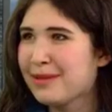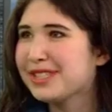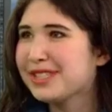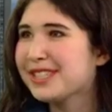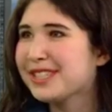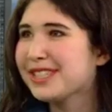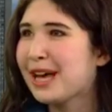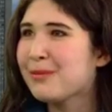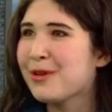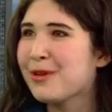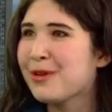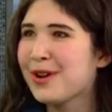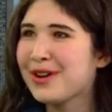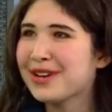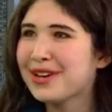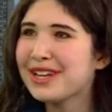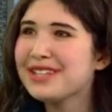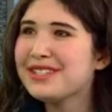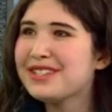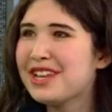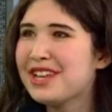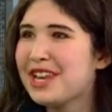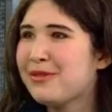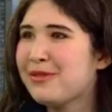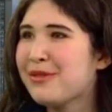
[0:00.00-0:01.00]
this summer and
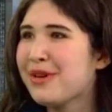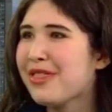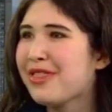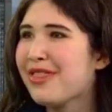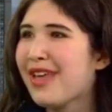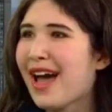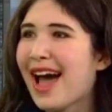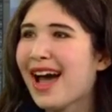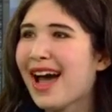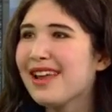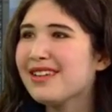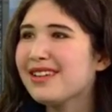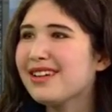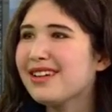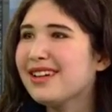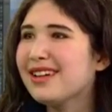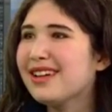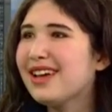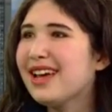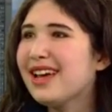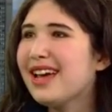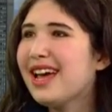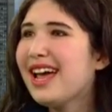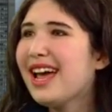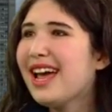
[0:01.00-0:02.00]
continue with that.
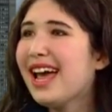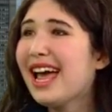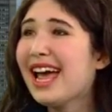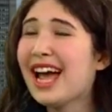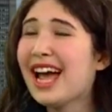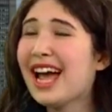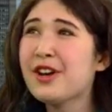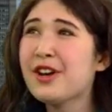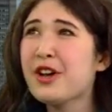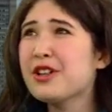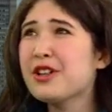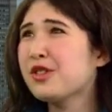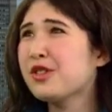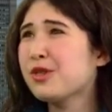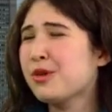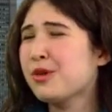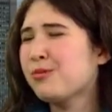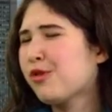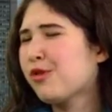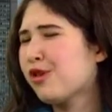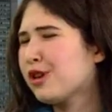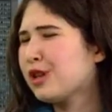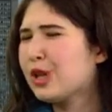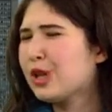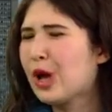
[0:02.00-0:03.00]
And on a lo
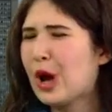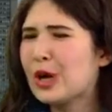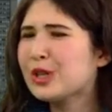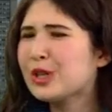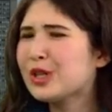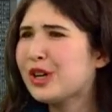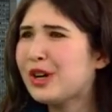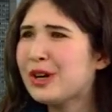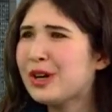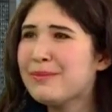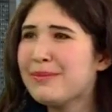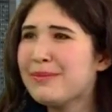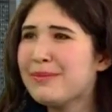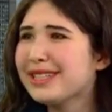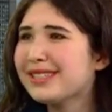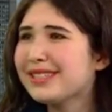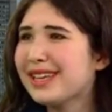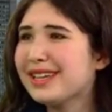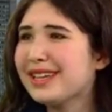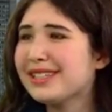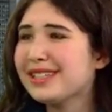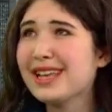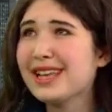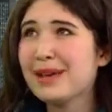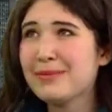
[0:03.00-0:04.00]
more long term
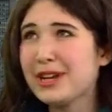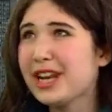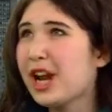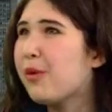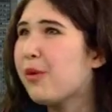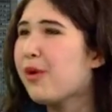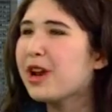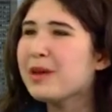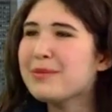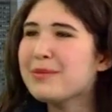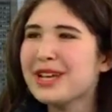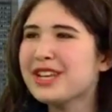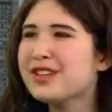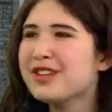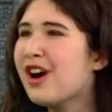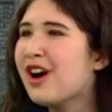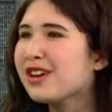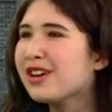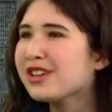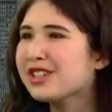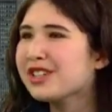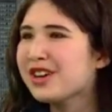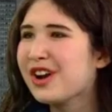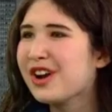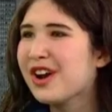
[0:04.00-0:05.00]
basis, I mean, I want to be a
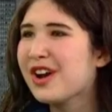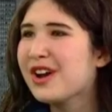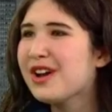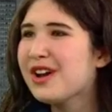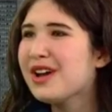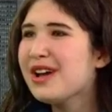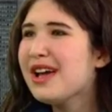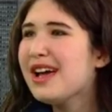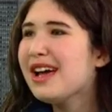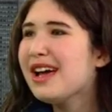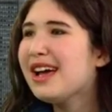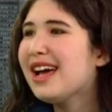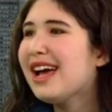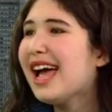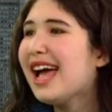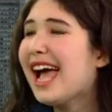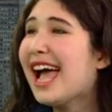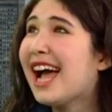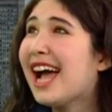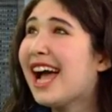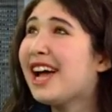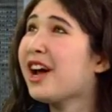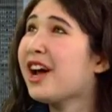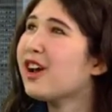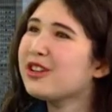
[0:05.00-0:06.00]
doctor.
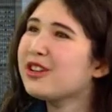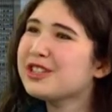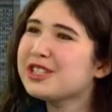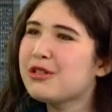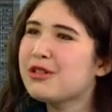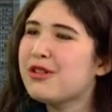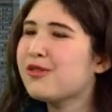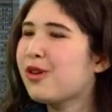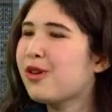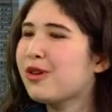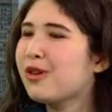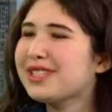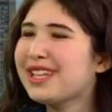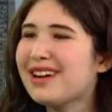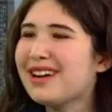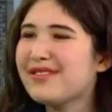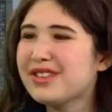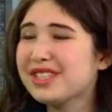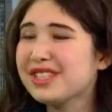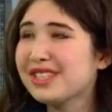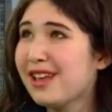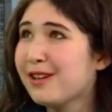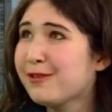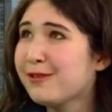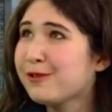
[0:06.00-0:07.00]
And I also, of course, have
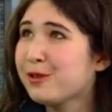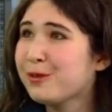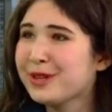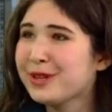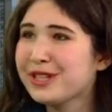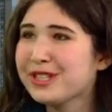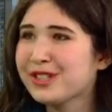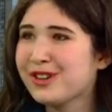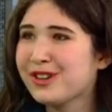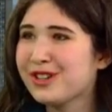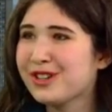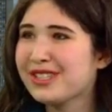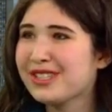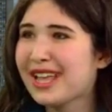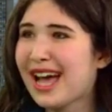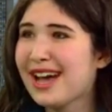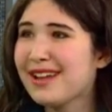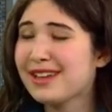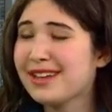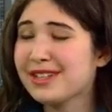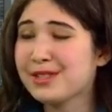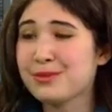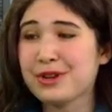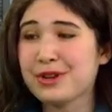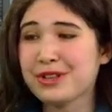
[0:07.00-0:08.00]
this love for research
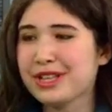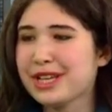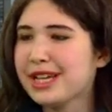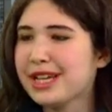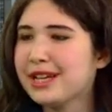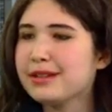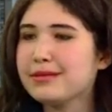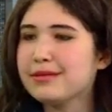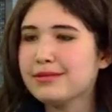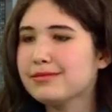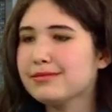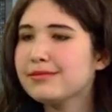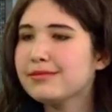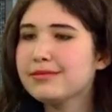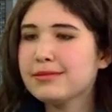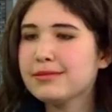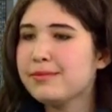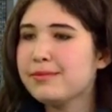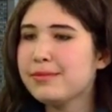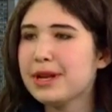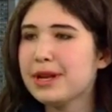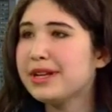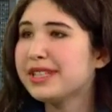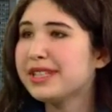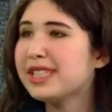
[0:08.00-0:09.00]
that has really
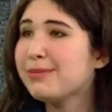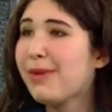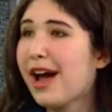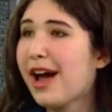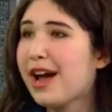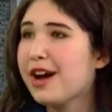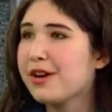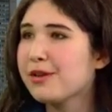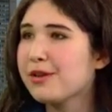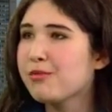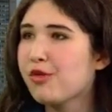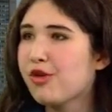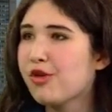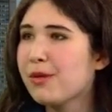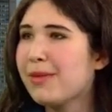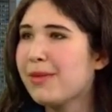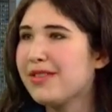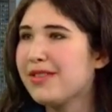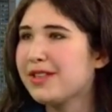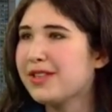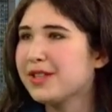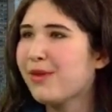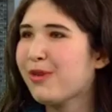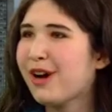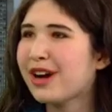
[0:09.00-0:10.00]
been inspired more by
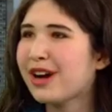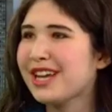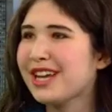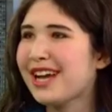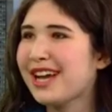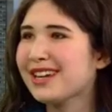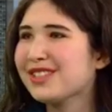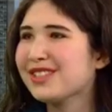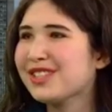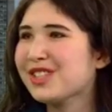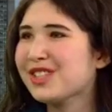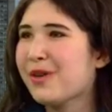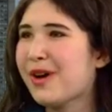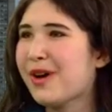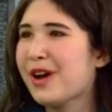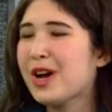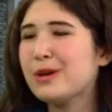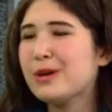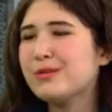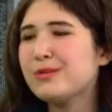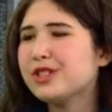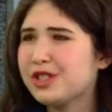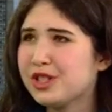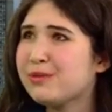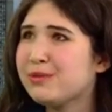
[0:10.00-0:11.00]
this project. So I
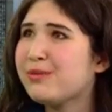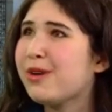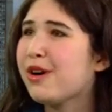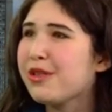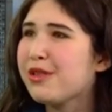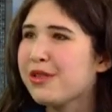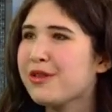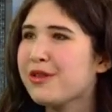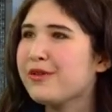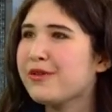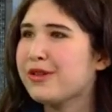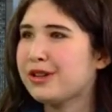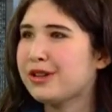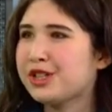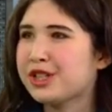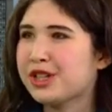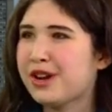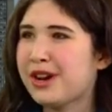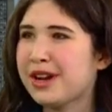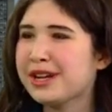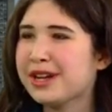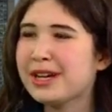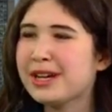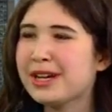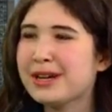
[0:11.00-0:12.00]
hope to do both in the future and